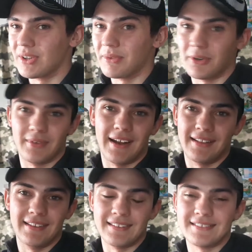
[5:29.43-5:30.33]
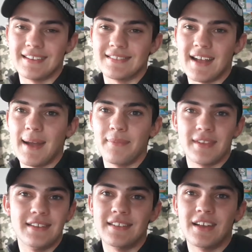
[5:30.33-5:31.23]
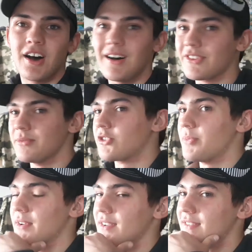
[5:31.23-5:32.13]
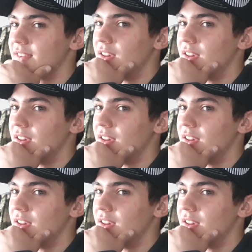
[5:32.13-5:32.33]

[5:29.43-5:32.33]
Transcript: I'm gonna ride it like 10 times. It is an awesome experience.